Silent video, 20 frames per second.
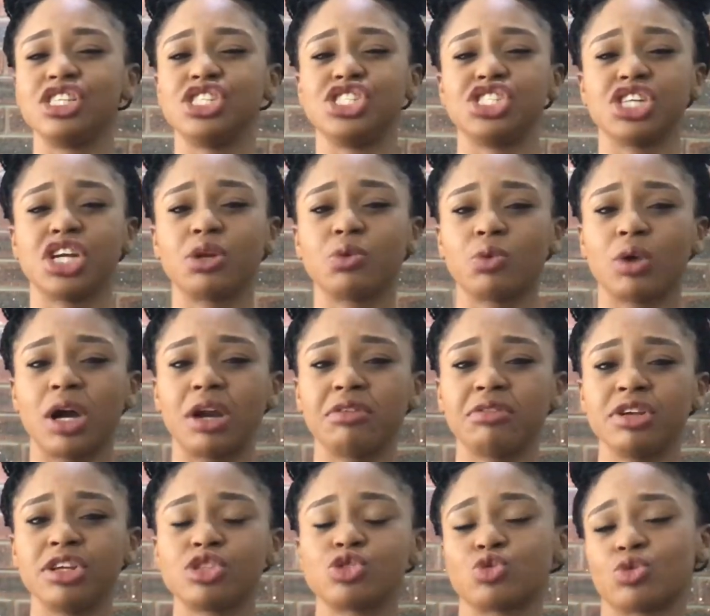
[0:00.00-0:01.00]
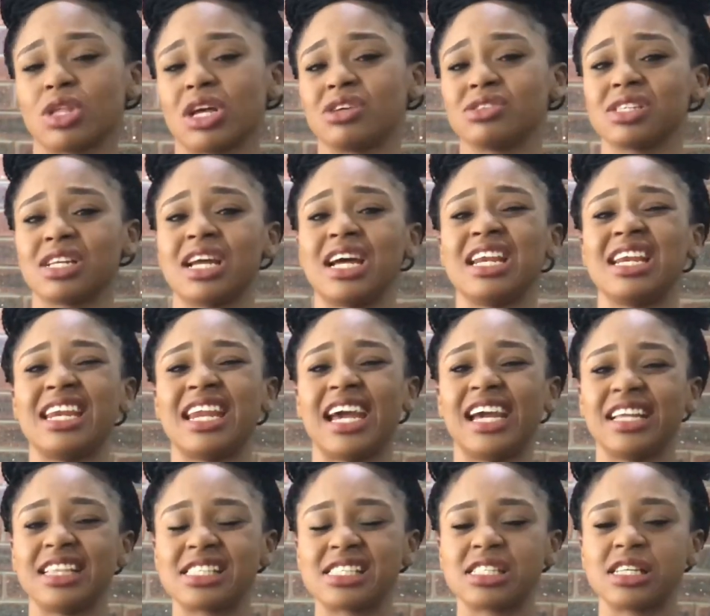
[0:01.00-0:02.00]
in January two thousand
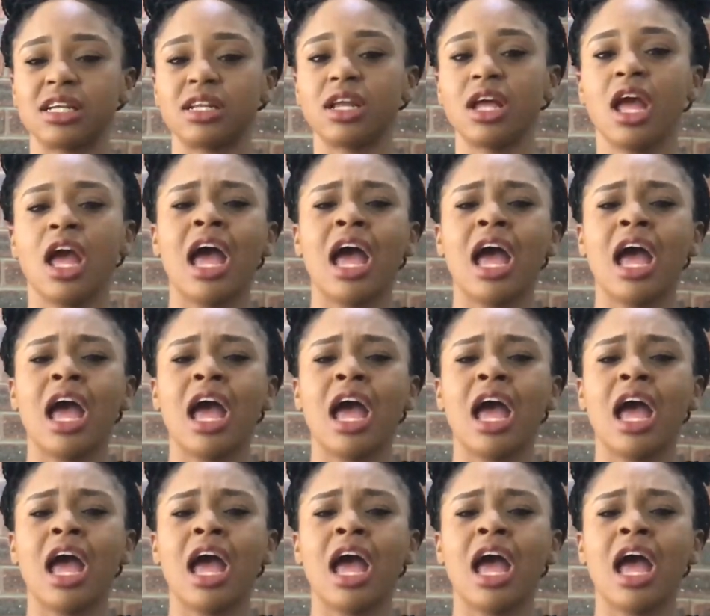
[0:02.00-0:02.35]
nineteen,